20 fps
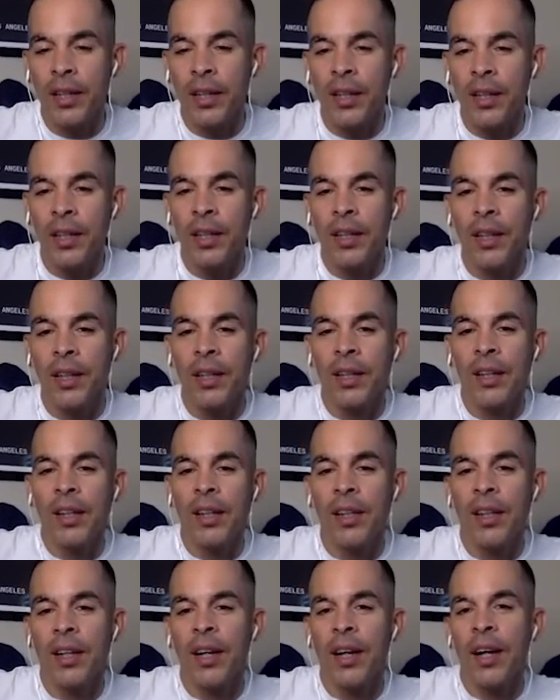No, I
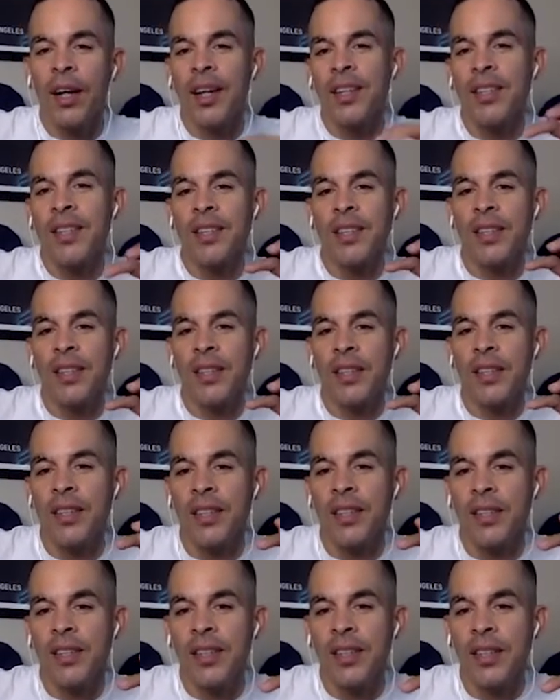think it's the 2
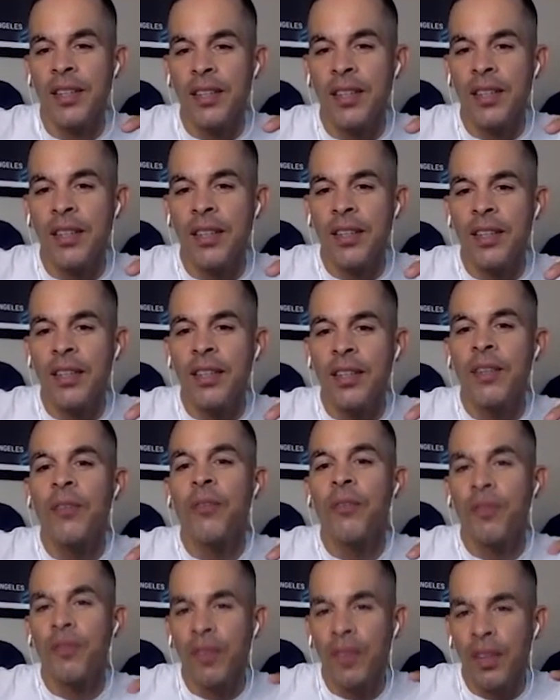L's. It
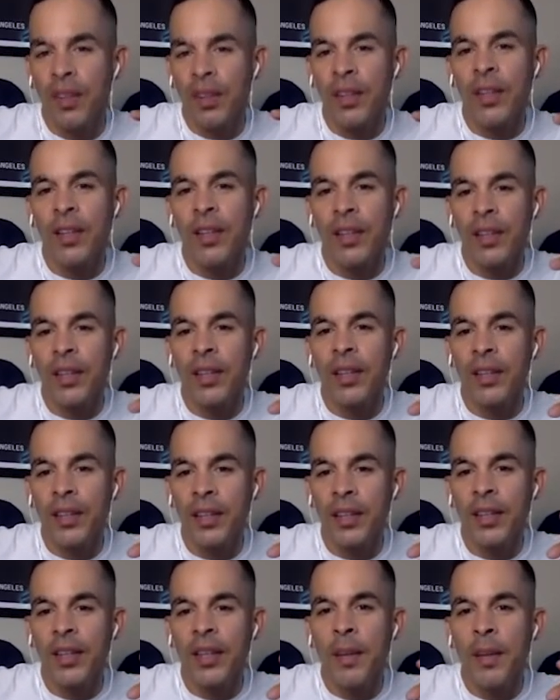gets everybody.
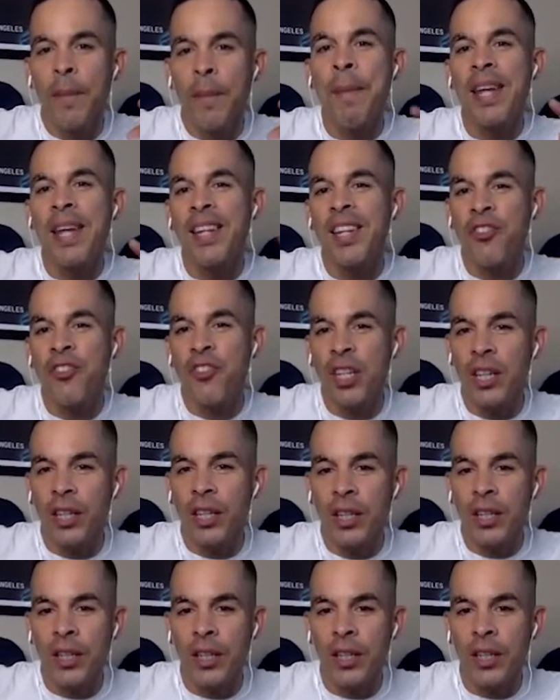Medellin. So
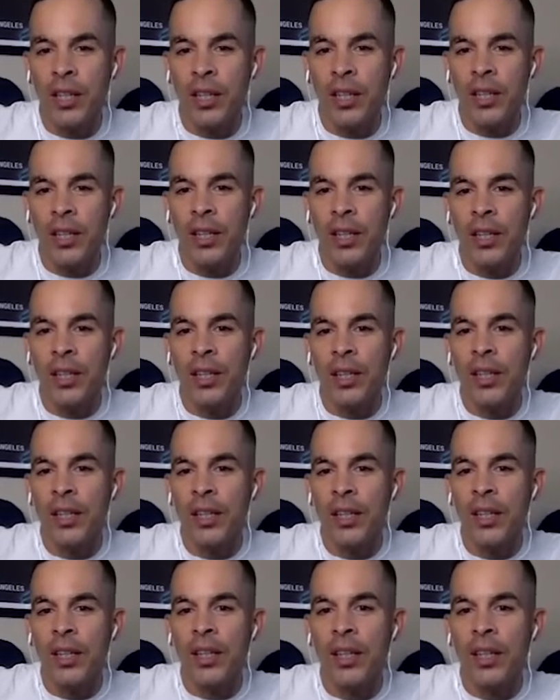like the double L
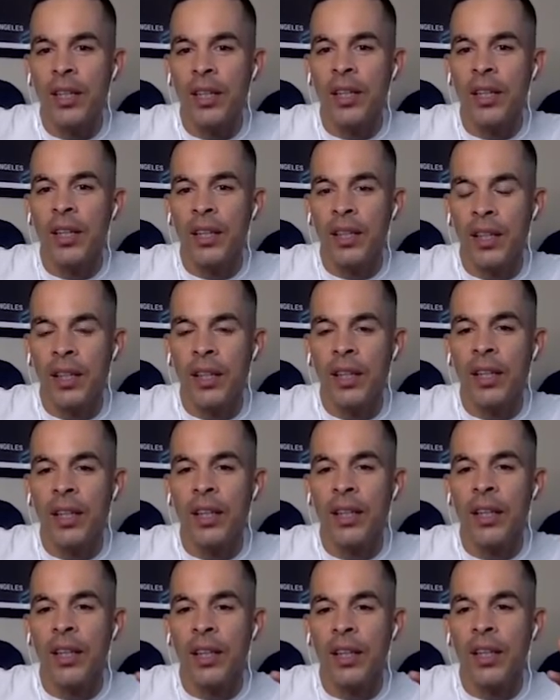is like, we
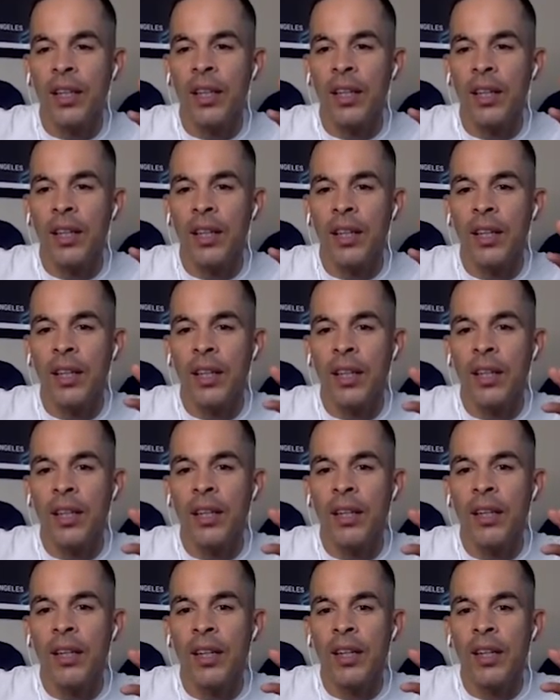kind of say
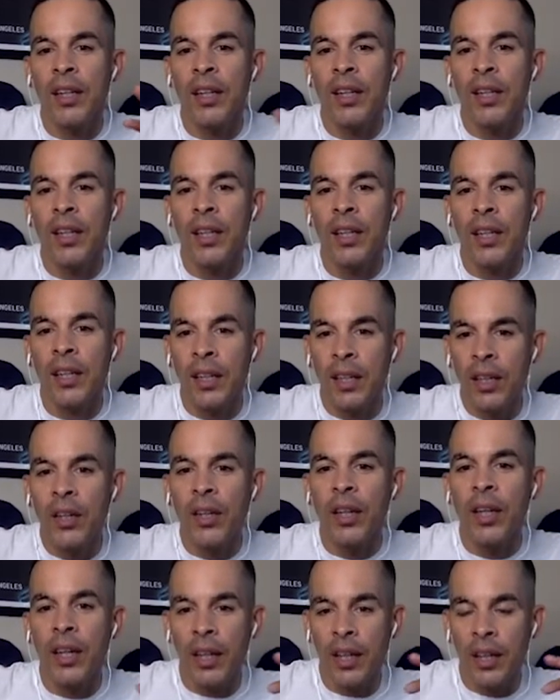Medellin.
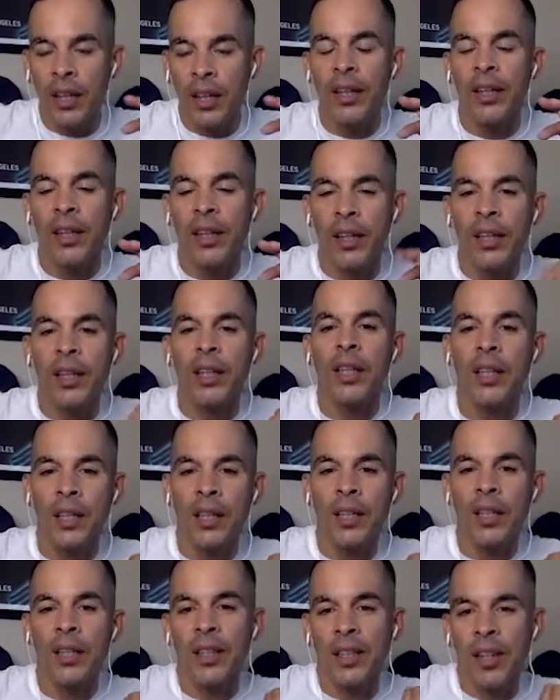Okay.
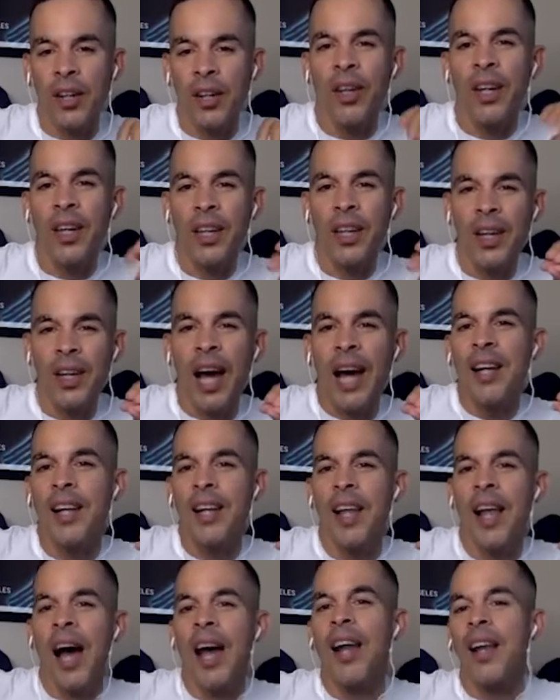But that's
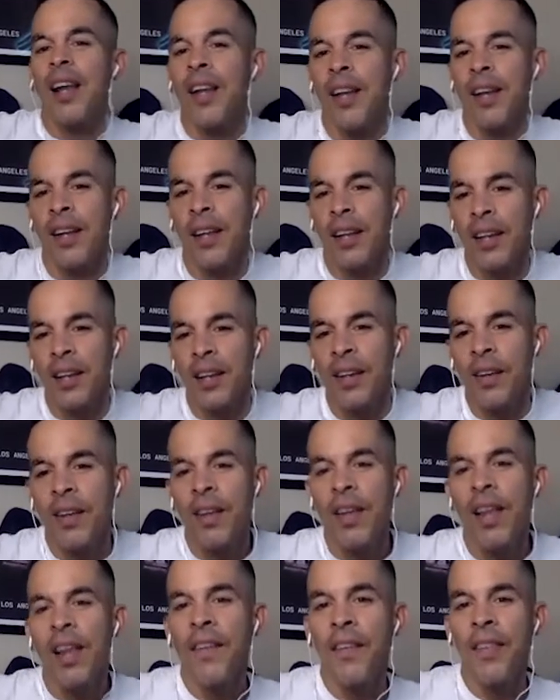actually pretty good. I was
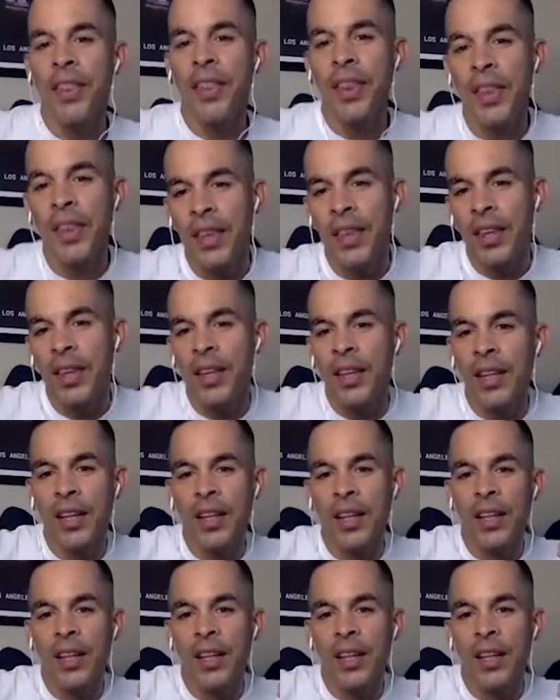impressed by the time you